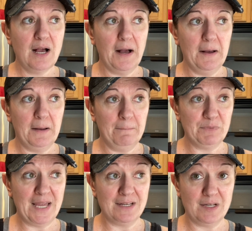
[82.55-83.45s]
I
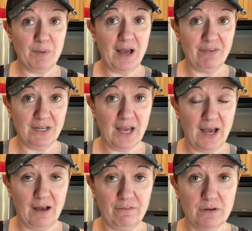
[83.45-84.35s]
ended up having to
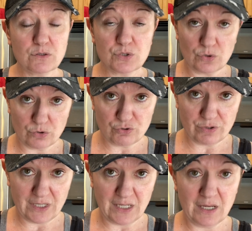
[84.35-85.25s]
have
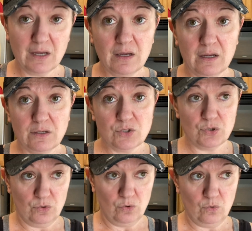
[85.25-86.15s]
surgery
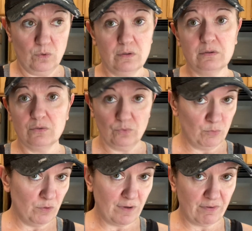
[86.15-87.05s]
to
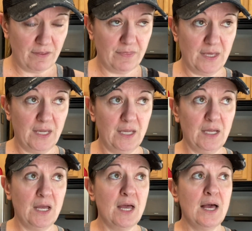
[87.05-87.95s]
remove
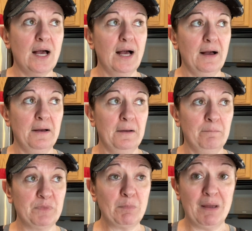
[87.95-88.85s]
everything.
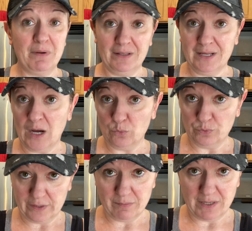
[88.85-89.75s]
My belly got
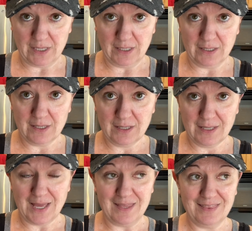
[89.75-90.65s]
really big,
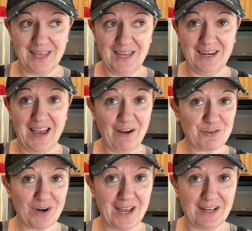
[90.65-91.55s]
and then
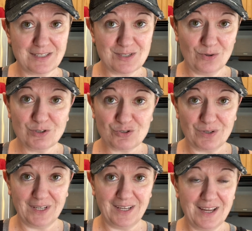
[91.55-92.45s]
after I had
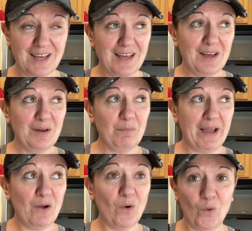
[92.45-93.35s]
surgery, my
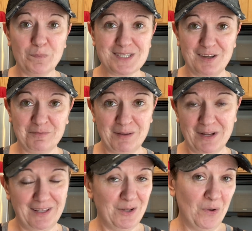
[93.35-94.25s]
hopes of my
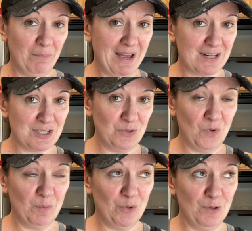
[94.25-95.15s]
belly going back to
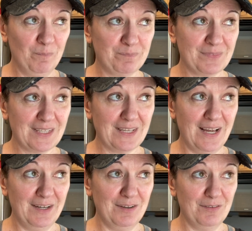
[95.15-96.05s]
normal
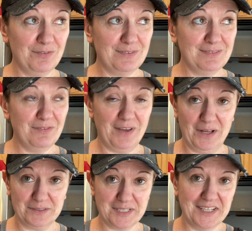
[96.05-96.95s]
kind of
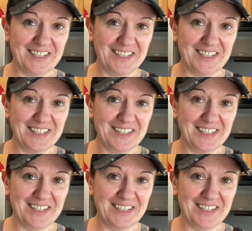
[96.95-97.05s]
failed.